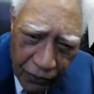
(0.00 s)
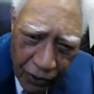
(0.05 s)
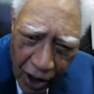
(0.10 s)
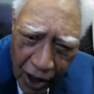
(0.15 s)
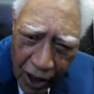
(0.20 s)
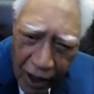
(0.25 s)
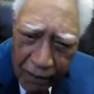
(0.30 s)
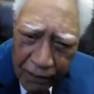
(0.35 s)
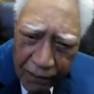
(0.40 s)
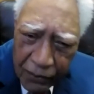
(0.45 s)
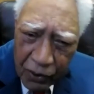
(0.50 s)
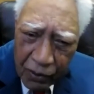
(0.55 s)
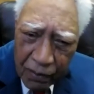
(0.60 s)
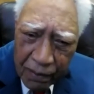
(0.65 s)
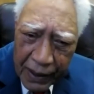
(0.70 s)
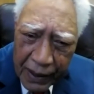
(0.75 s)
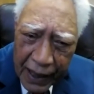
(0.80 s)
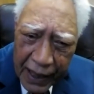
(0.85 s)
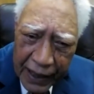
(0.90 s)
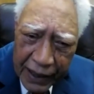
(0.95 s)
rob
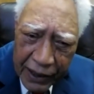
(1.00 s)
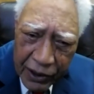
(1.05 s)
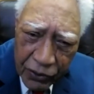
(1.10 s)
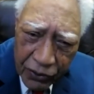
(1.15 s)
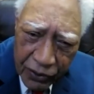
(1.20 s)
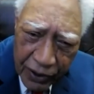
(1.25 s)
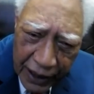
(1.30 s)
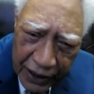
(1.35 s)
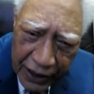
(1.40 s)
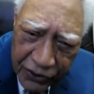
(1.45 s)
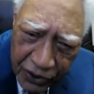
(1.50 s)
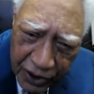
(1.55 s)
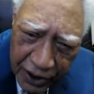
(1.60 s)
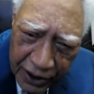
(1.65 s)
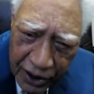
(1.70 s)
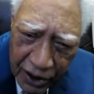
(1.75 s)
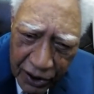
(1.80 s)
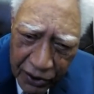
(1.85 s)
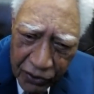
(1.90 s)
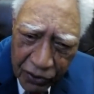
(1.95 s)
nobody. You can't
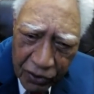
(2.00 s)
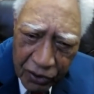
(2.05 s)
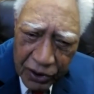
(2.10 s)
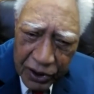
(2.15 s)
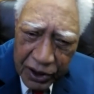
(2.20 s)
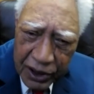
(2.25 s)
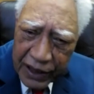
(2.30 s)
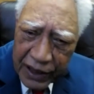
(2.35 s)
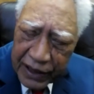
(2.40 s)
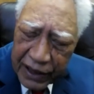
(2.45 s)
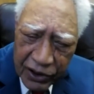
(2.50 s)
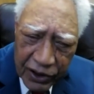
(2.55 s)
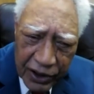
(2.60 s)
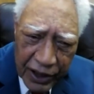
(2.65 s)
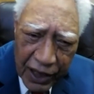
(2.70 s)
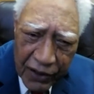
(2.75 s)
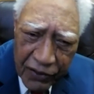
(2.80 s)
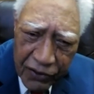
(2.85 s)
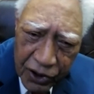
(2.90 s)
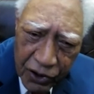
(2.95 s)
steal no, steal
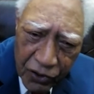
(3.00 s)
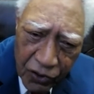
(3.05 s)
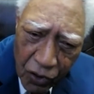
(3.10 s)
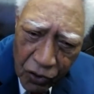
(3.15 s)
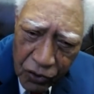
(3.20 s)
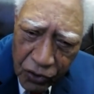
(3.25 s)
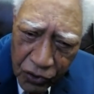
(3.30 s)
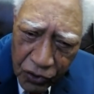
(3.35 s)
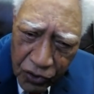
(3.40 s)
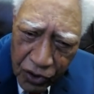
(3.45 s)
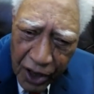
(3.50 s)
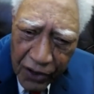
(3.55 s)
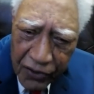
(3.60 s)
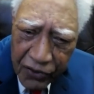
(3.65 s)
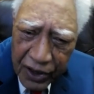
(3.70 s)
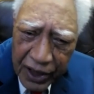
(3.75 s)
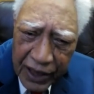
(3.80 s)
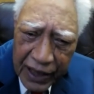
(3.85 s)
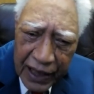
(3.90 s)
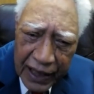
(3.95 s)
nothing. You don't do
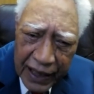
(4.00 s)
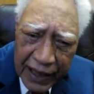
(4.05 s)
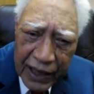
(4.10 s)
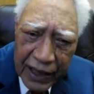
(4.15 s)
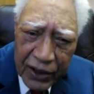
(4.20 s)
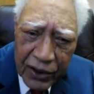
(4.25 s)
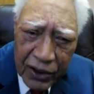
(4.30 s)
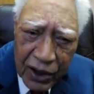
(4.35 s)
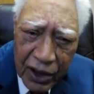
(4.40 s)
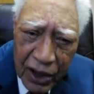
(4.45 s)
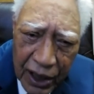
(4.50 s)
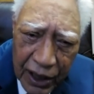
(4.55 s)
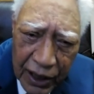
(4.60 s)
nothing illegal.